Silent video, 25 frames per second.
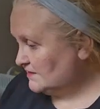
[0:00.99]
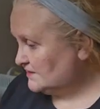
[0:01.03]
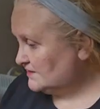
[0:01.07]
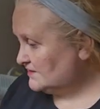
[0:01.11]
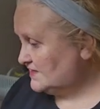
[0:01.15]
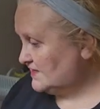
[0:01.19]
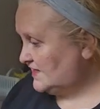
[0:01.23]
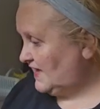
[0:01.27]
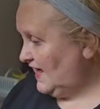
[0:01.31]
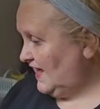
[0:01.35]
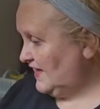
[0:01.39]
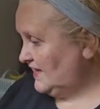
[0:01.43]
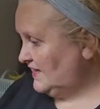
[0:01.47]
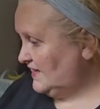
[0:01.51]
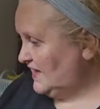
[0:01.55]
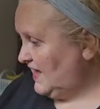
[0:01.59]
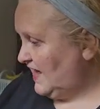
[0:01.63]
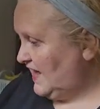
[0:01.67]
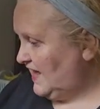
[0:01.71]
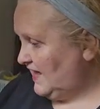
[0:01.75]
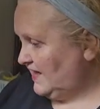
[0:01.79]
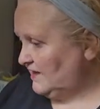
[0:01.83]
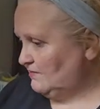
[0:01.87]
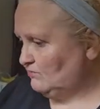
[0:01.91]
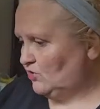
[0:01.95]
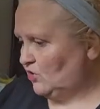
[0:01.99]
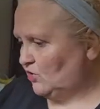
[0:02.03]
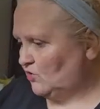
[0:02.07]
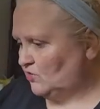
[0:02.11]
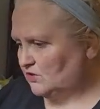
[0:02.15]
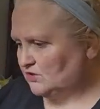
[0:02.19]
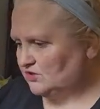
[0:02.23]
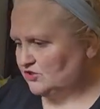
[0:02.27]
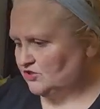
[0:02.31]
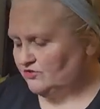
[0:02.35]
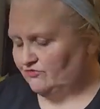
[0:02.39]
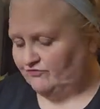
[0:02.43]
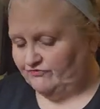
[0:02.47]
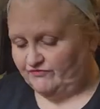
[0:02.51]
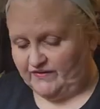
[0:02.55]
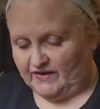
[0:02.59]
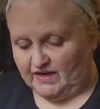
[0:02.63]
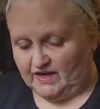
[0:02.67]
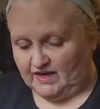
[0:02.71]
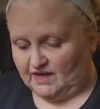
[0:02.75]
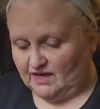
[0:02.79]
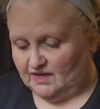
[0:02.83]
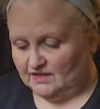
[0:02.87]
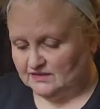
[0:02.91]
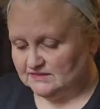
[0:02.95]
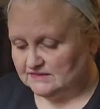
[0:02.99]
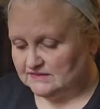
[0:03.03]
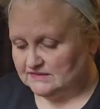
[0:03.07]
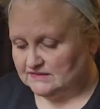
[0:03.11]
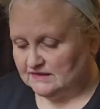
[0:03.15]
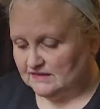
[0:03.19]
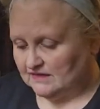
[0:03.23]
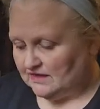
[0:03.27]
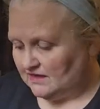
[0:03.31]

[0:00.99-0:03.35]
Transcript: Today I am going to fix